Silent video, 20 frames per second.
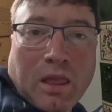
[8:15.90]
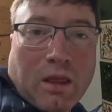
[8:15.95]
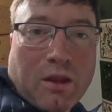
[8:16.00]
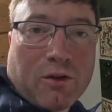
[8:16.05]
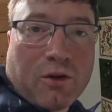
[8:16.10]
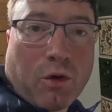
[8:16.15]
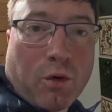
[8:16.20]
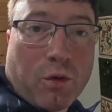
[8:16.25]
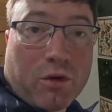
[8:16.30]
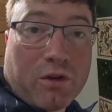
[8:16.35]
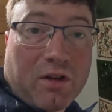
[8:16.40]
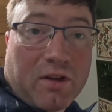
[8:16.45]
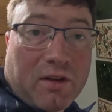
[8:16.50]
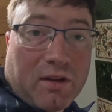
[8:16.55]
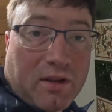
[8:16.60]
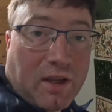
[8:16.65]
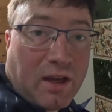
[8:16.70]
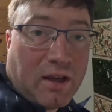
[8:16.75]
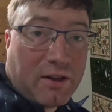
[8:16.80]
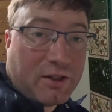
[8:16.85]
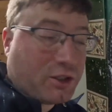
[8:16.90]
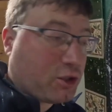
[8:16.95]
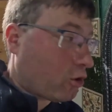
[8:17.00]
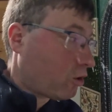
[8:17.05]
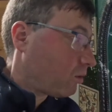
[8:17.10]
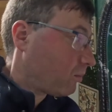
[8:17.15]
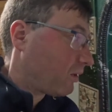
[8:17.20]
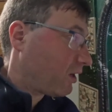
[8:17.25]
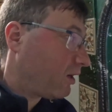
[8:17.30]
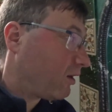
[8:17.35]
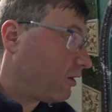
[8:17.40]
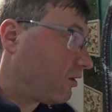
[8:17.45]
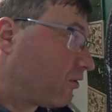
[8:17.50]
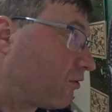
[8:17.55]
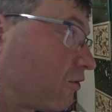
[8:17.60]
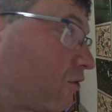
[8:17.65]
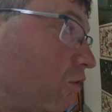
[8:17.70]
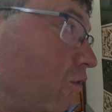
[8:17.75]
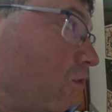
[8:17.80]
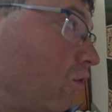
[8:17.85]
So today's job
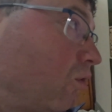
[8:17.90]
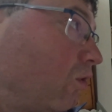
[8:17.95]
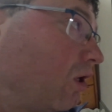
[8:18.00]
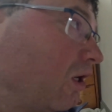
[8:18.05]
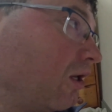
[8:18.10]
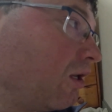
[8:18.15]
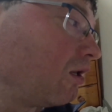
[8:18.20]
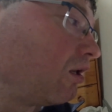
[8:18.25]
is to